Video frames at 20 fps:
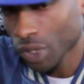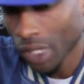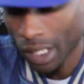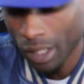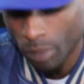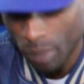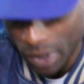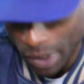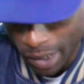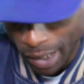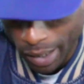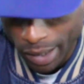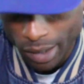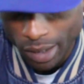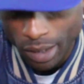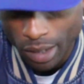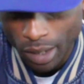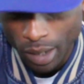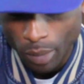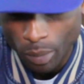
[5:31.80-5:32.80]
trying to be like.
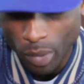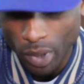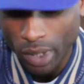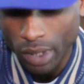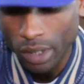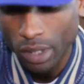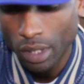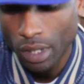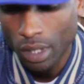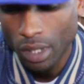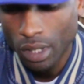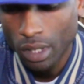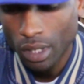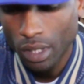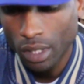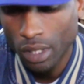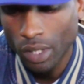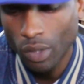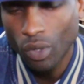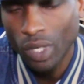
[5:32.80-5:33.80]
But
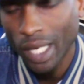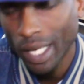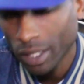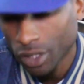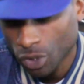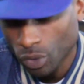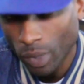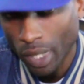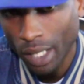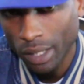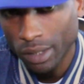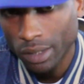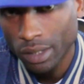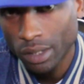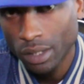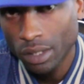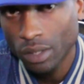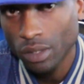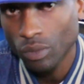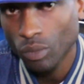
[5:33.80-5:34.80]
in all
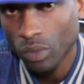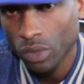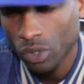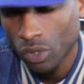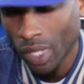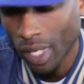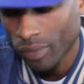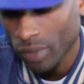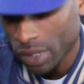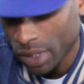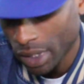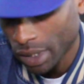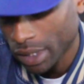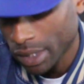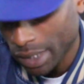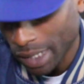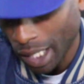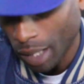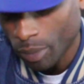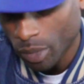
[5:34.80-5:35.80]
actuality, you have to take the
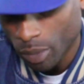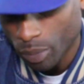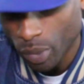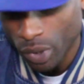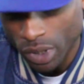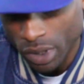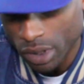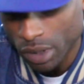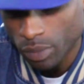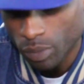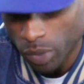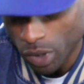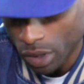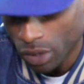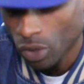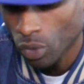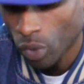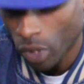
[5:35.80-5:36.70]
time and put in the